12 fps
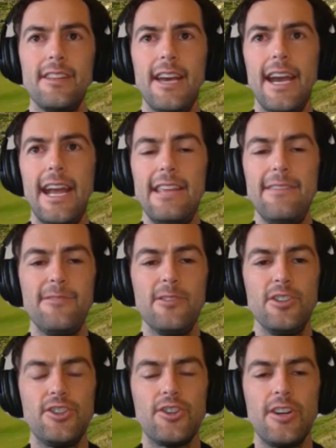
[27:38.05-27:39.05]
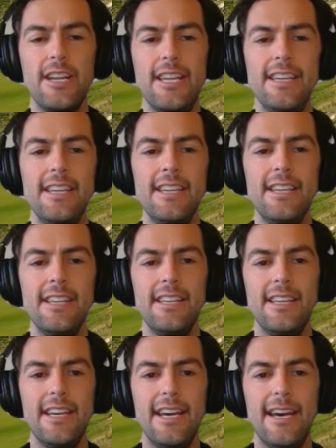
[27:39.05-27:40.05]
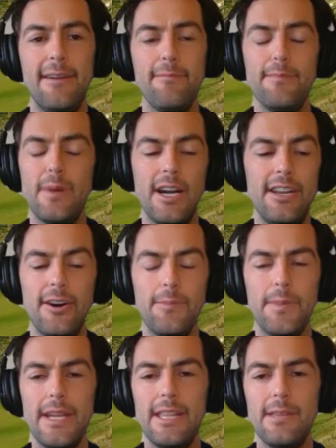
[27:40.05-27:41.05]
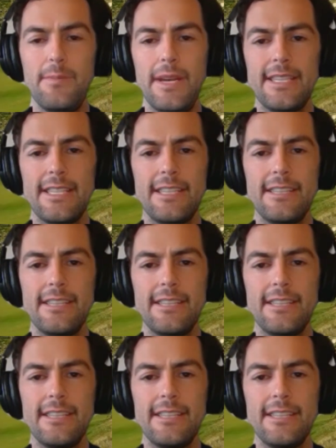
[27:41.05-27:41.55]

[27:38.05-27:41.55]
80-foot tree might not be the best